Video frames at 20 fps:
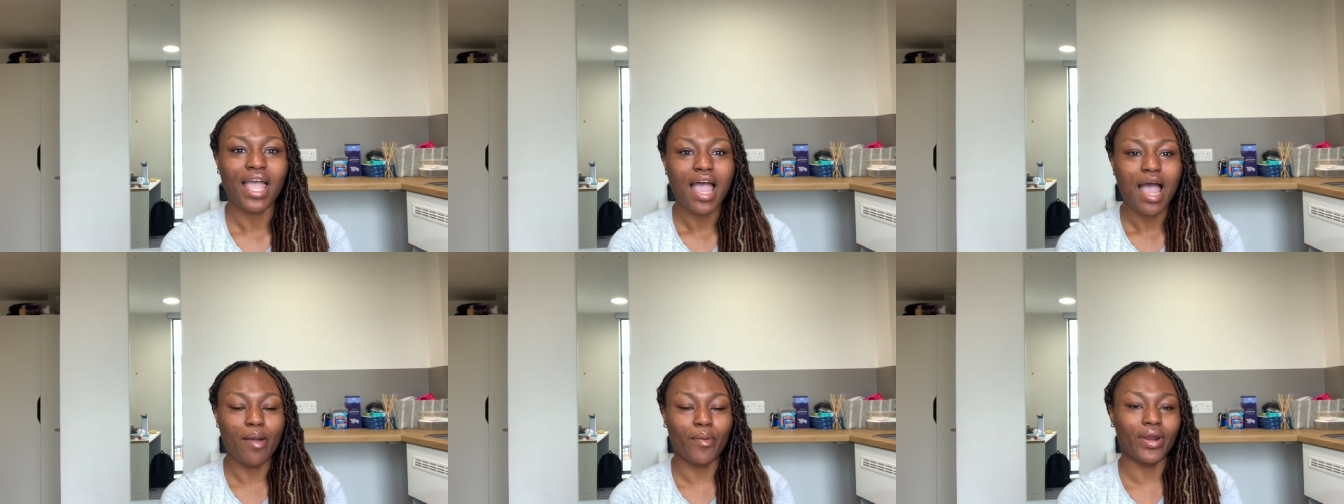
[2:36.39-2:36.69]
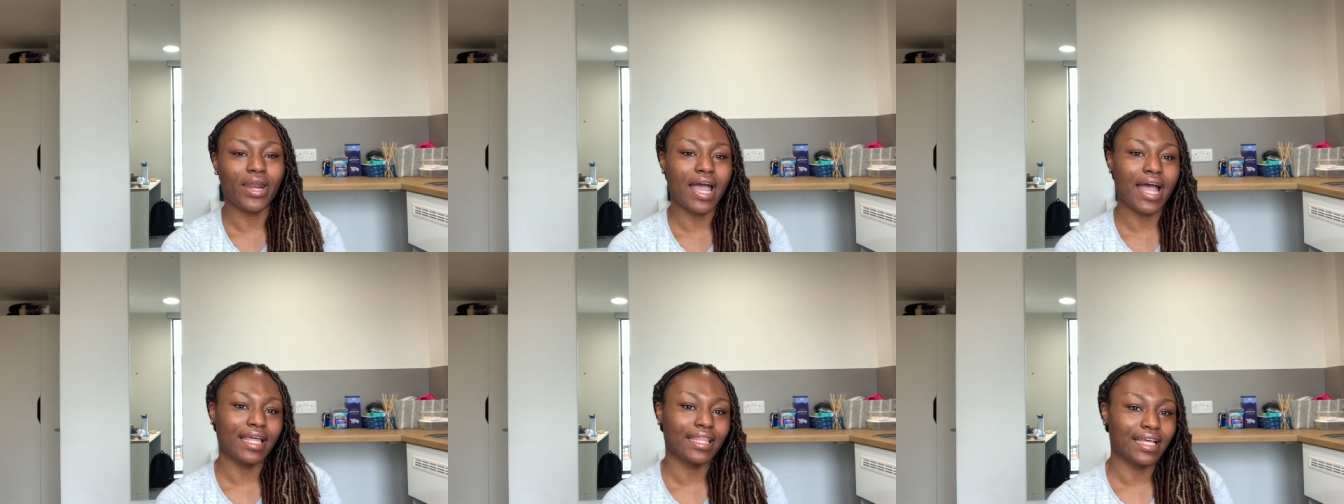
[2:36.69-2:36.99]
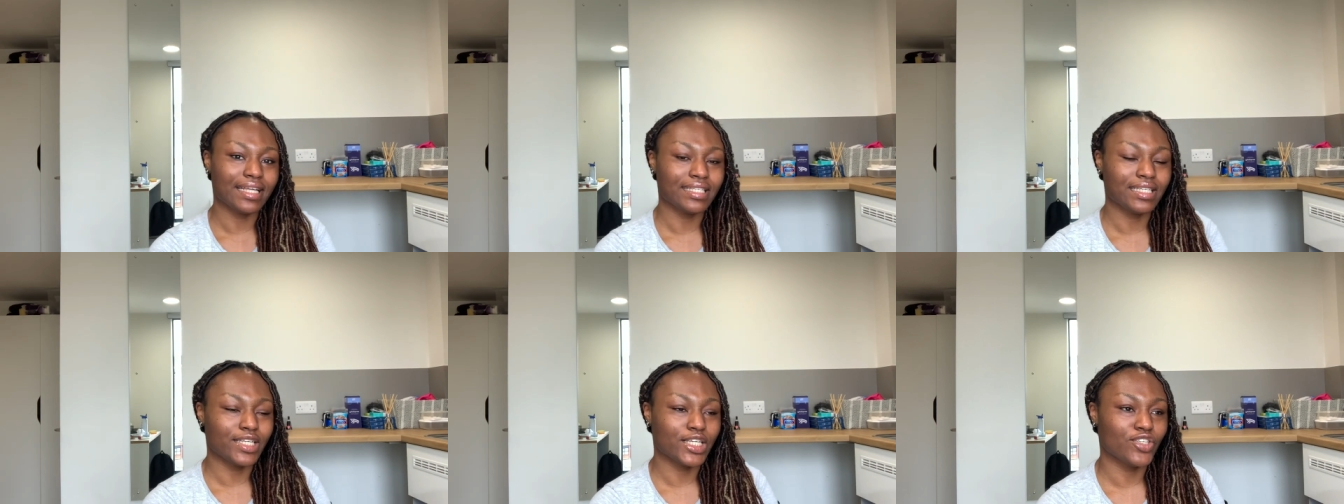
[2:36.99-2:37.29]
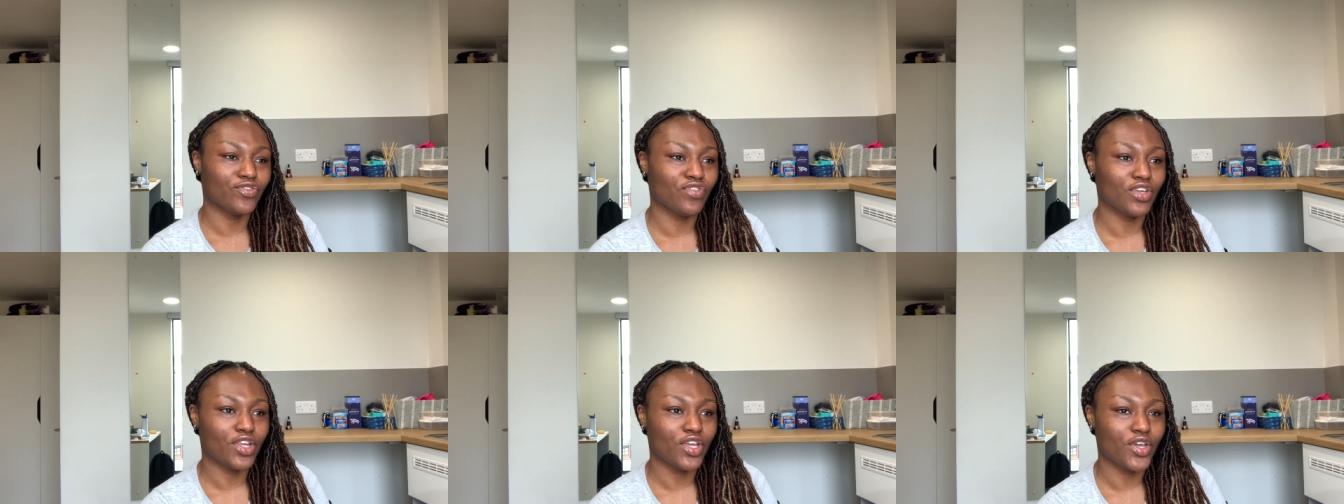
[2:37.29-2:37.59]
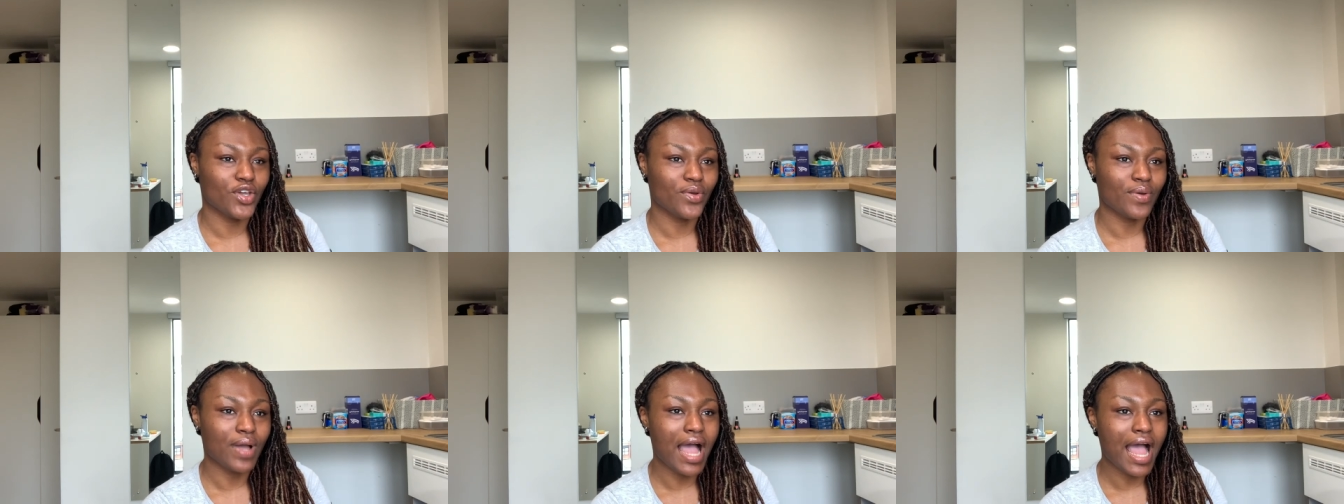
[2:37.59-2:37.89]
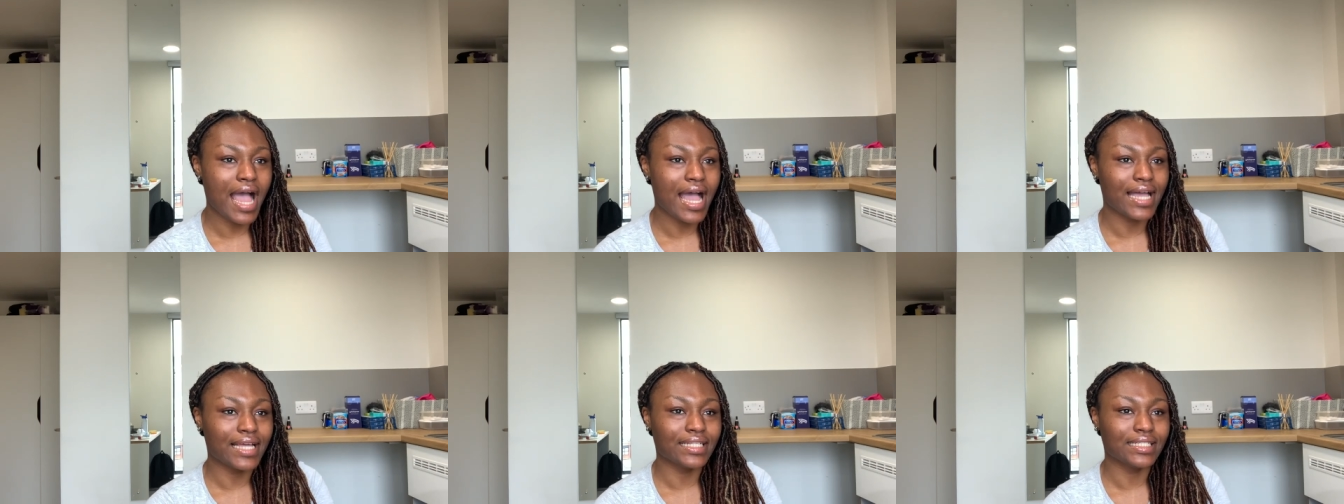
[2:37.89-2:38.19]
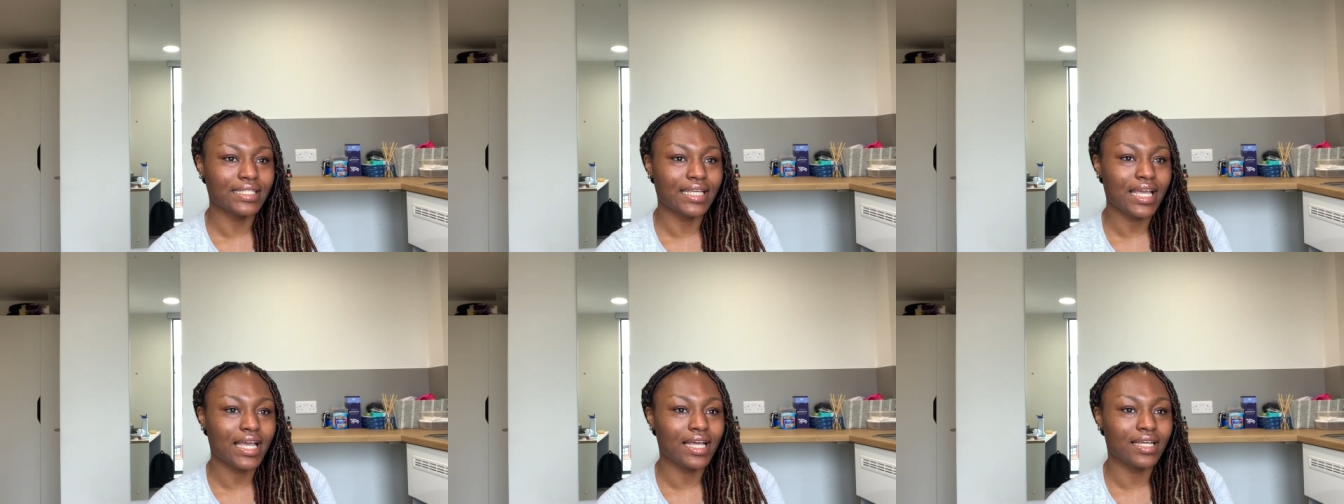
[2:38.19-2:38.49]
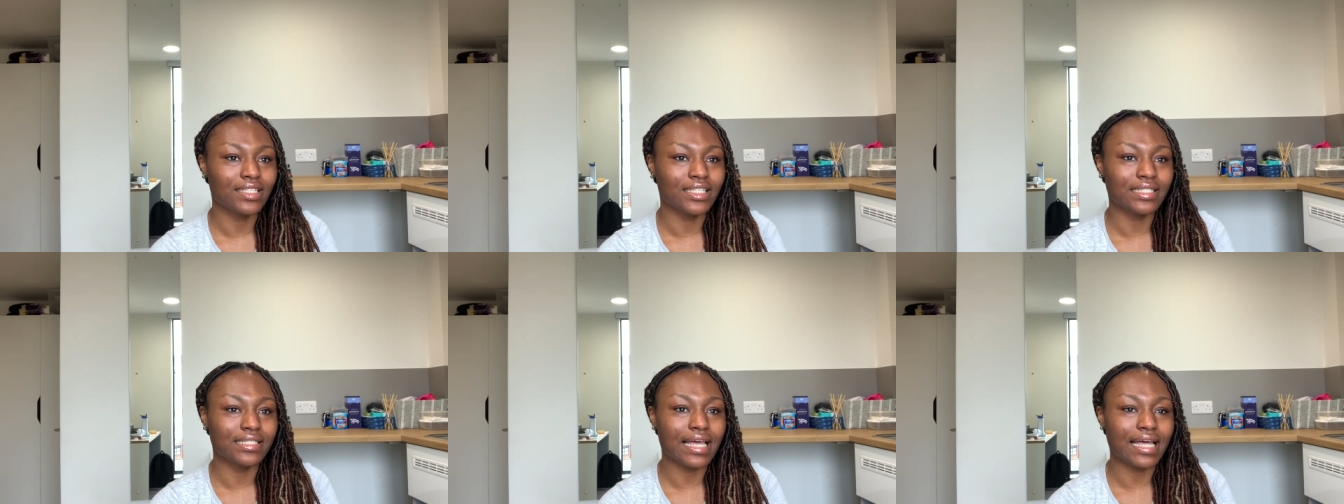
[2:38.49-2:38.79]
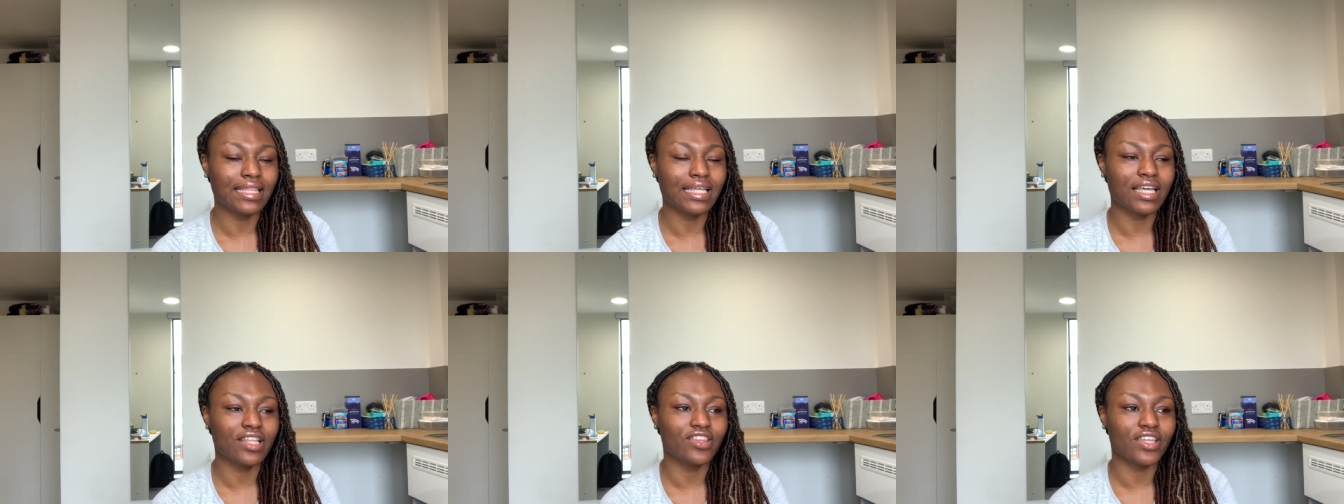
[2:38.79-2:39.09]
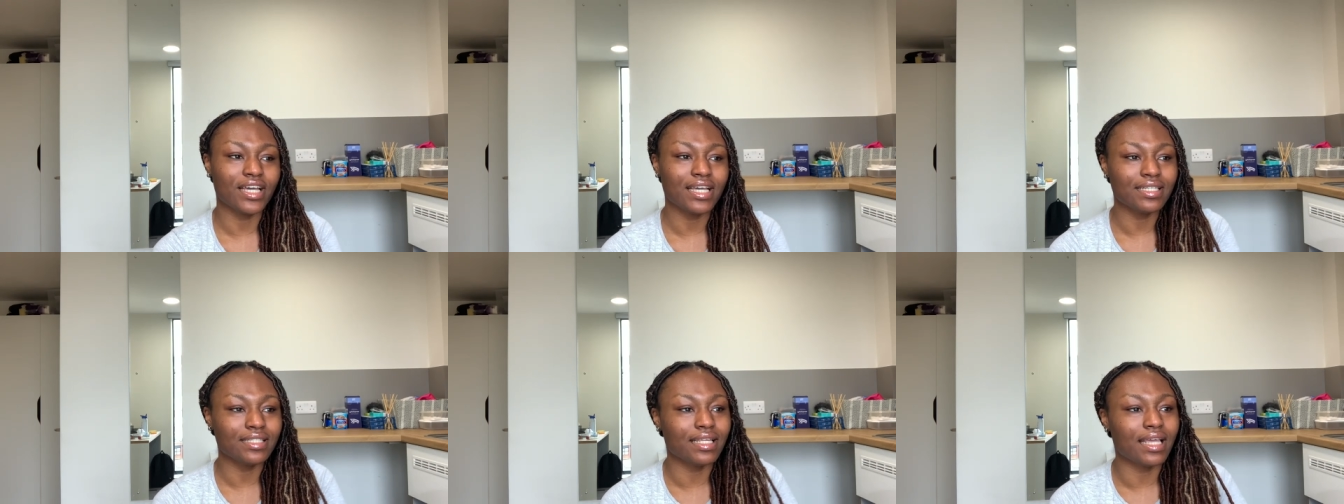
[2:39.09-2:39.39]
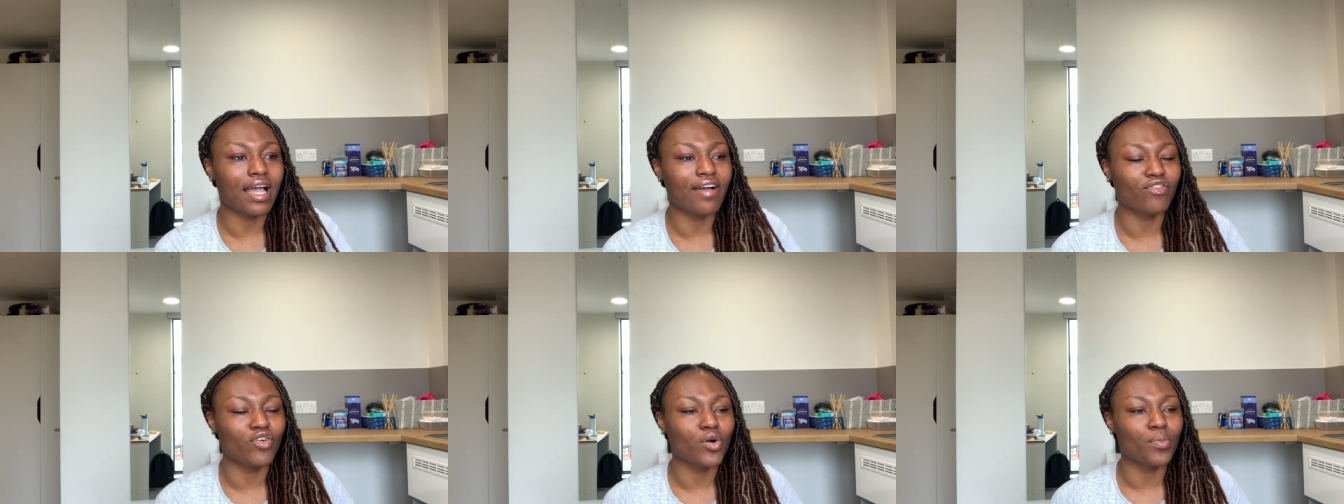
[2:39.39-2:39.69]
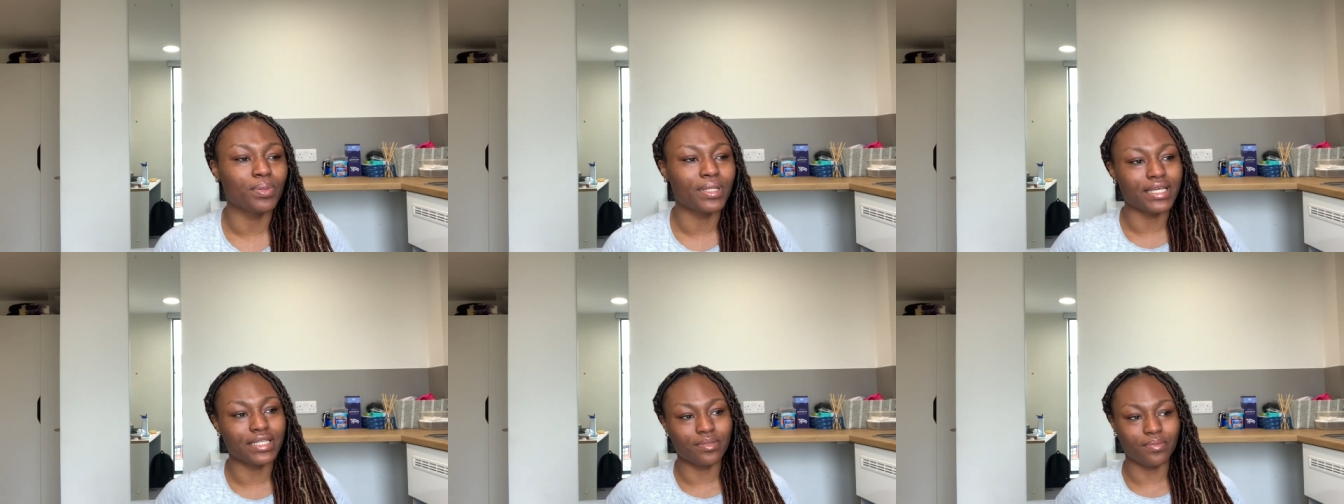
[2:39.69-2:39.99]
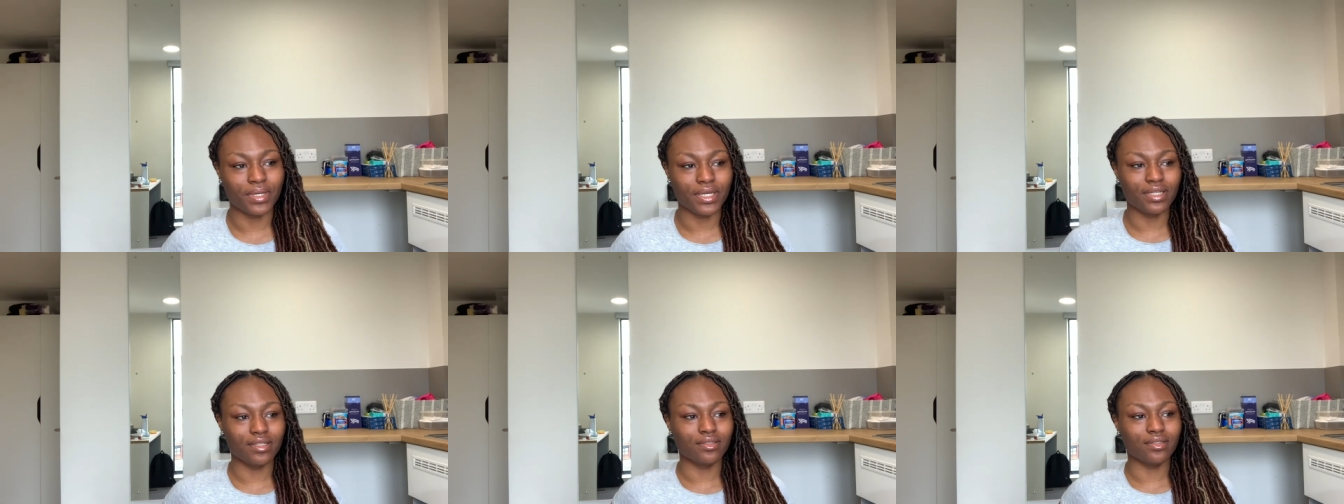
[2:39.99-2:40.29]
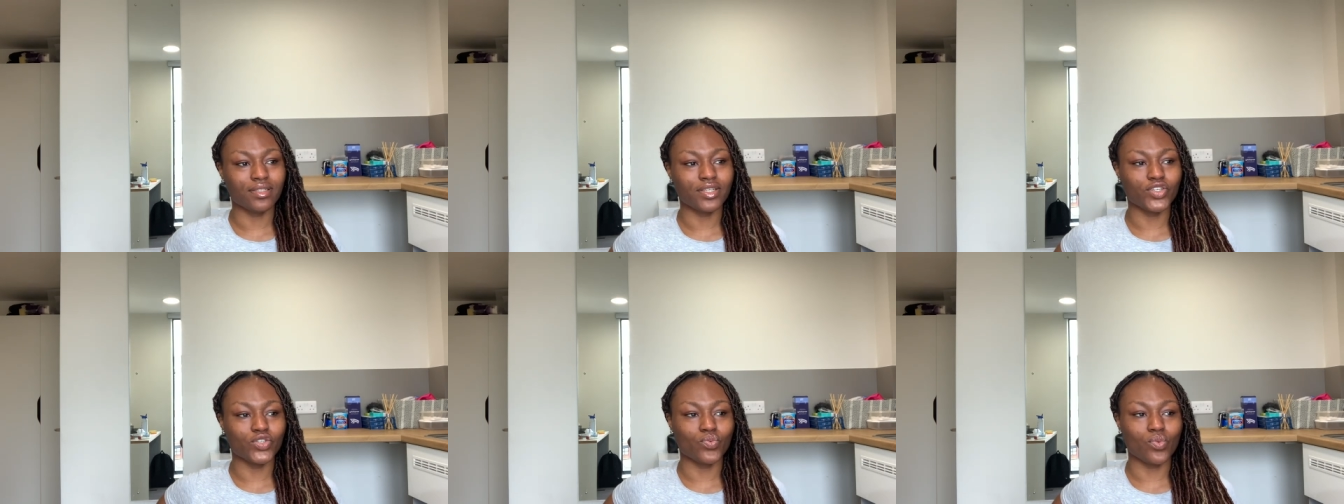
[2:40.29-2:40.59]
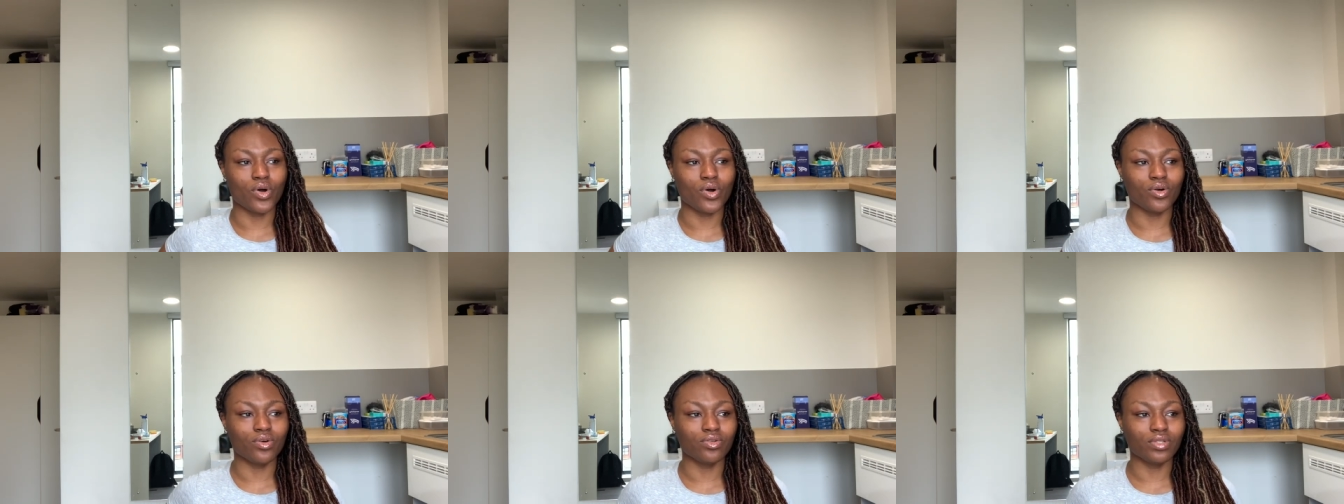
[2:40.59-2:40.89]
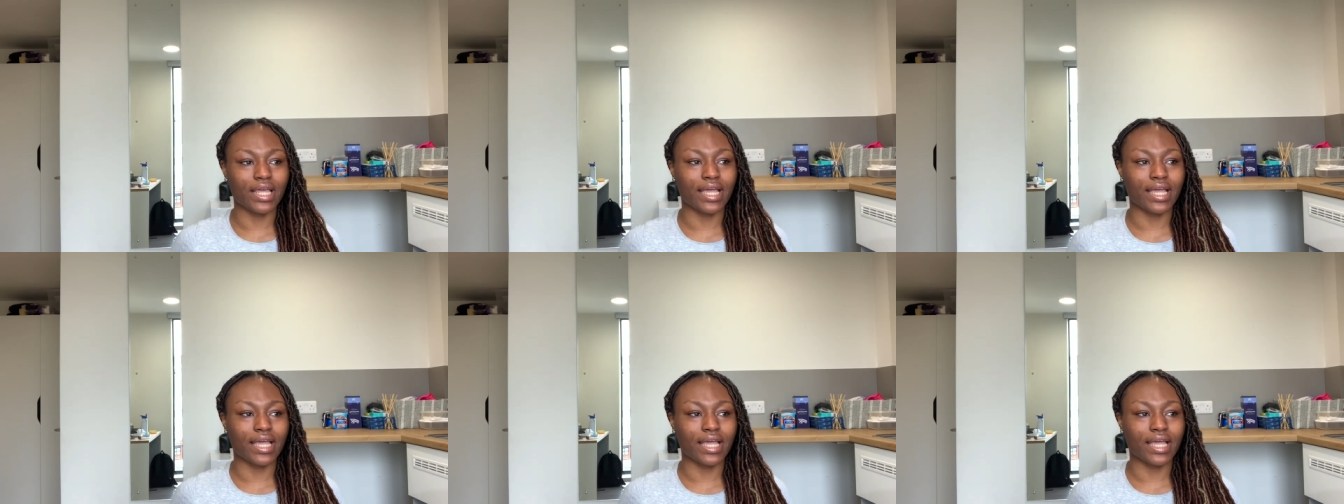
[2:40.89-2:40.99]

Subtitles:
gonna add that to this video. And yeah, this, I think Thursday I've got placement as well.